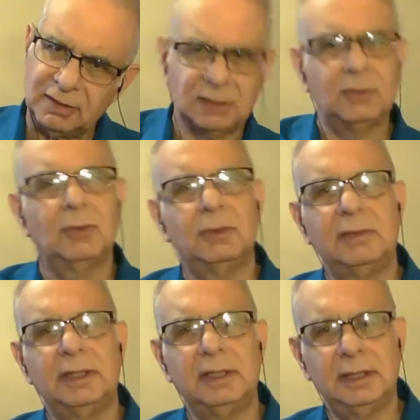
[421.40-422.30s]
the chord
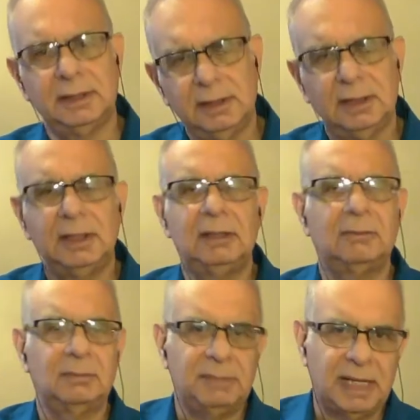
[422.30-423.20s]
right there, and we're
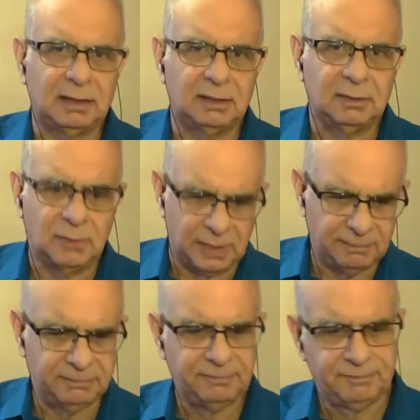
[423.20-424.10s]
back to the 1.
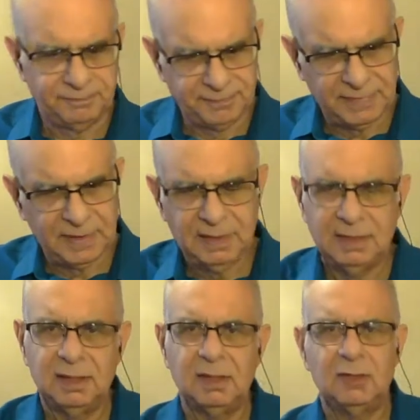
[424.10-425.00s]

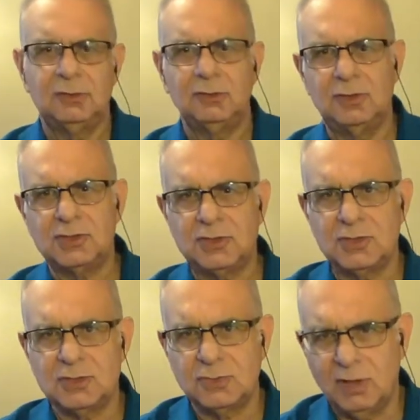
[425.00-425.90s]
So this is a
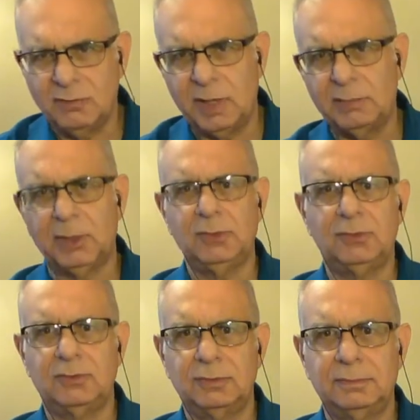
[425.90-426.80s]
12-bar
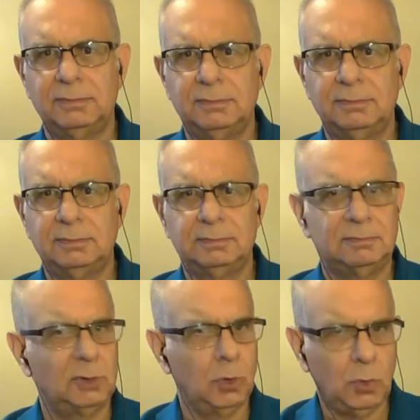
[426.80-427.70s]
blues,
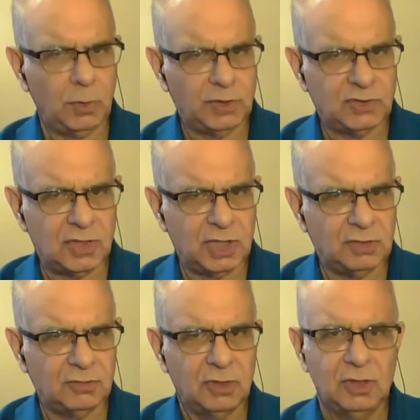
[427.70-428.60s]
no quick
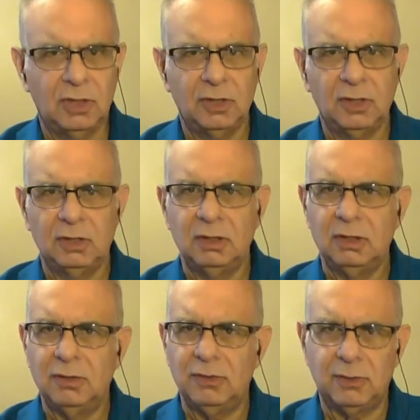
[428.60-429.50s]
change.
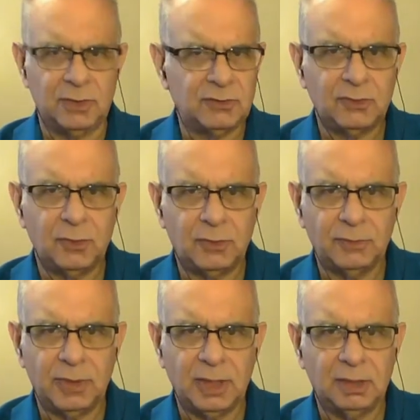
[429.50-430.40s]
There is a
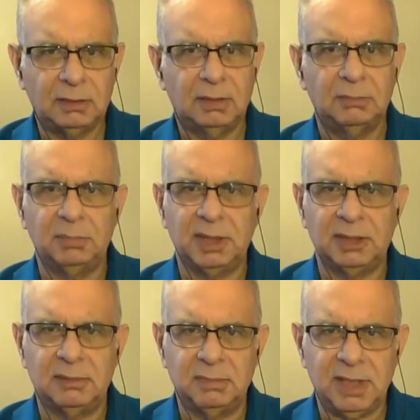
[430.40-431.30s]
turnaround, but the
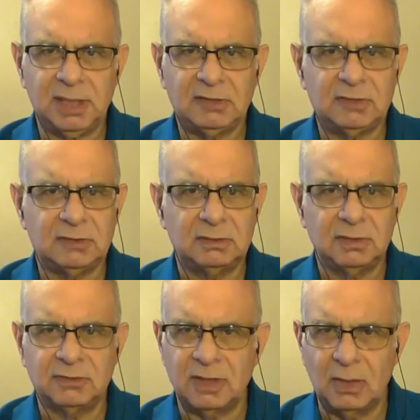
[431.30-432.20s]
bass
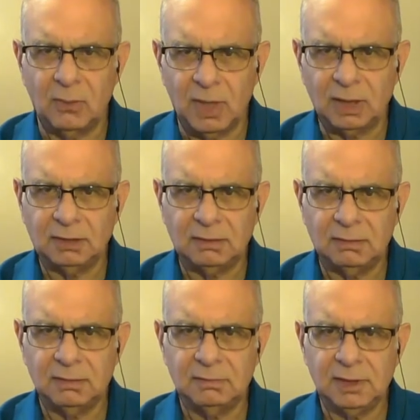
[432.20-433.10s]
does not walk to
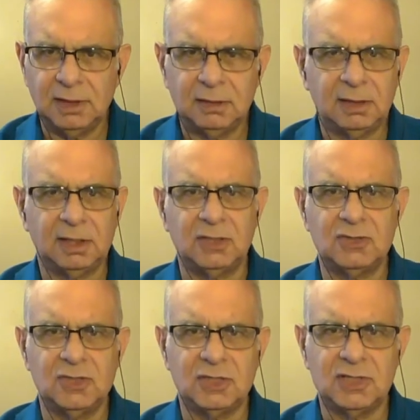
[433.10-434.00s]
turn around. It
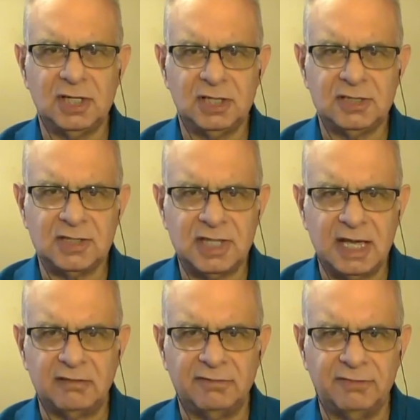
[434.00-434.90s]
just hits
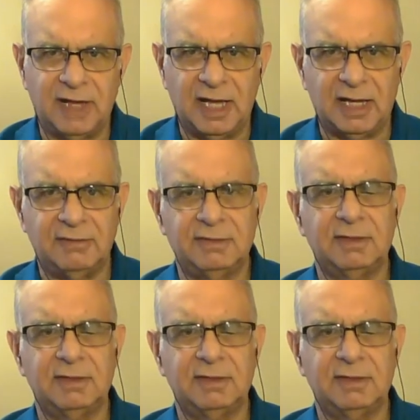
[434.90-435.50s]
that 5